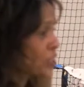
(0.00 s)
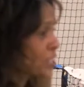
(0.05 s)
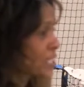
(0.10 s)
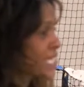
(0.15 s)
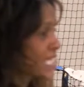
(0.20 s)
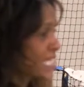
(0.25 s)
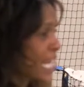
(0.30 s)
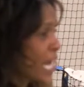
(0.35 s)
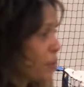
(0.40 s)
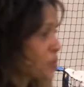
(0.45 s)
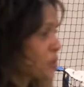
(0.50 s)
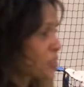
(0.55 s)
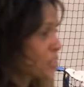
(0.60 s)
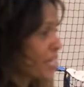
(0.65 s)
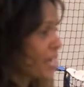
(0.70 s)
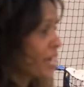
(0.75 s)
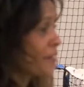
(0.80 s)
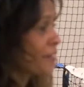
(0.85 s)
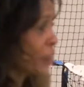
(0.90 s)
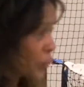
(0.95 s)
steps,
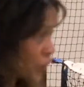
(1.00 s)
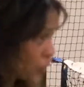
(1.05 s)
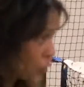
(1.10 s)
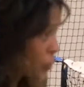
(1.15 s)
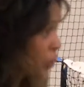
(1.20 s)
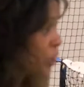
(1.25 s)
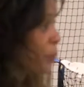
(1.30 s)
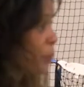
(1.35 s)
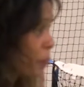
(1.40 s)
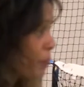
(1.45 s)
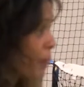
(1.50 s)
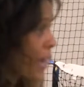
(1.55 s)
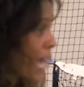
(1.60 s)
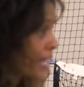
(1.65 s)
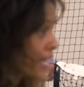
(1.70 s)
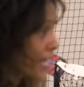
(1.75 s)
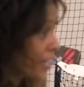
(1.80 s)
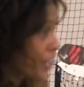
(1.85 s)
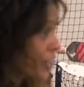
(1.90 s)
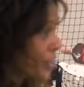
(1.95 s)
and then you're going to be back
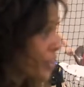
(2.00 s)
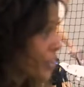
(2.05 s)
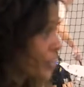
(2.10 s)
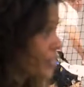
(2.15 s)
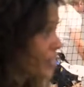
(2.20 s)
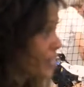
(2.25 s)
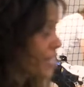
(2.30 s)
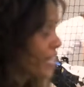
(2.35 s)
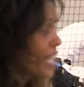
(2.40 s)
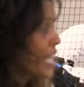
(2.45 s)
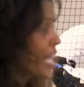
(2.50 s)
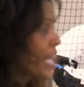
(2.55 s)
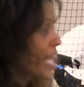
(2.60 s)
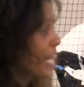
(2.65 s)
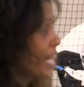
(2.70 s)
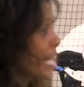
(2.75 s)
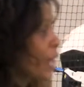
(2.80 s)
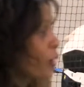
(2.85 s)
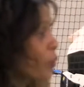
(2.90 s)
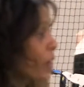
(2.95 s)
here. And
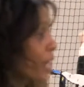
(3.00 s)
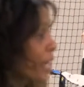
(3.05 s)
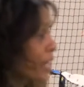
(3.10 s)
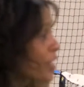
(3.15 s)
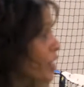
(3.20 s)
I want to